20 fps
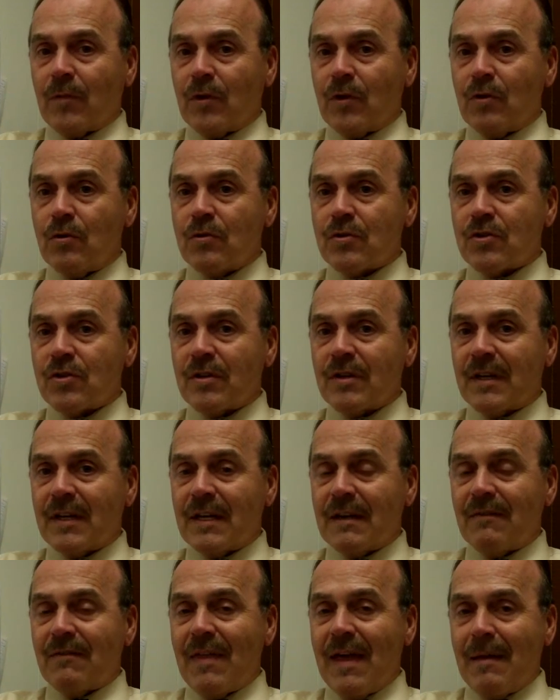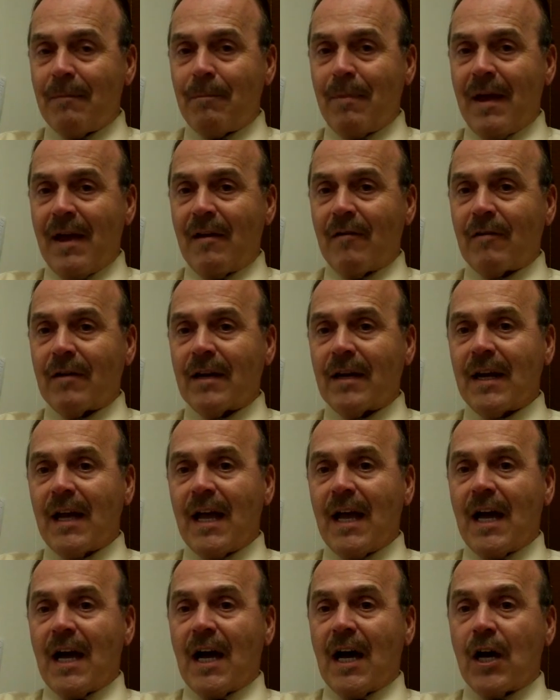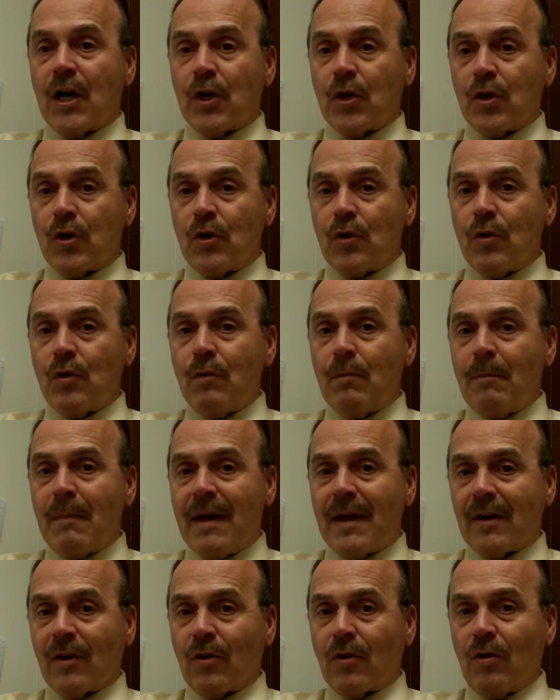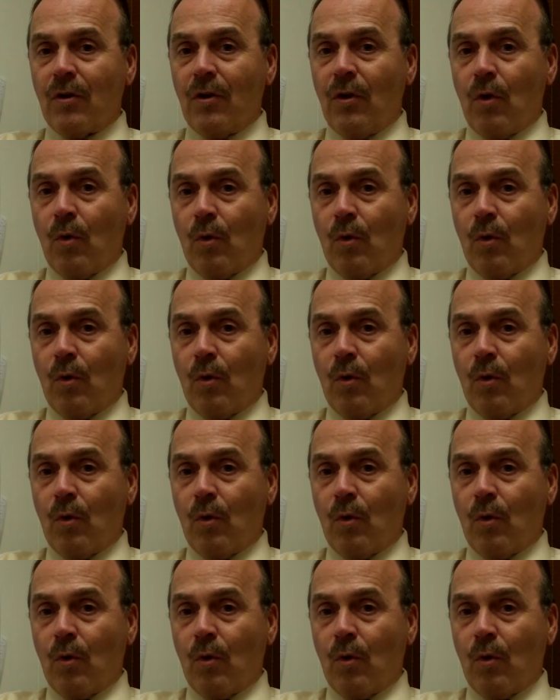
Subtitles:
you should give that parent a new medical